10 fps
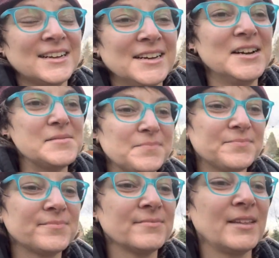Um,
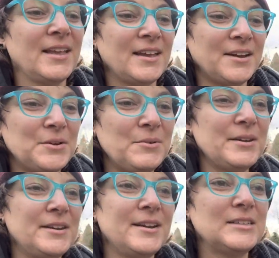we
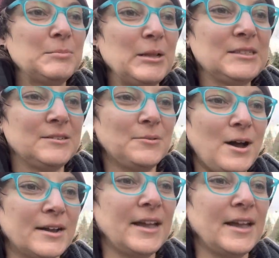want a nice, pleasant walk.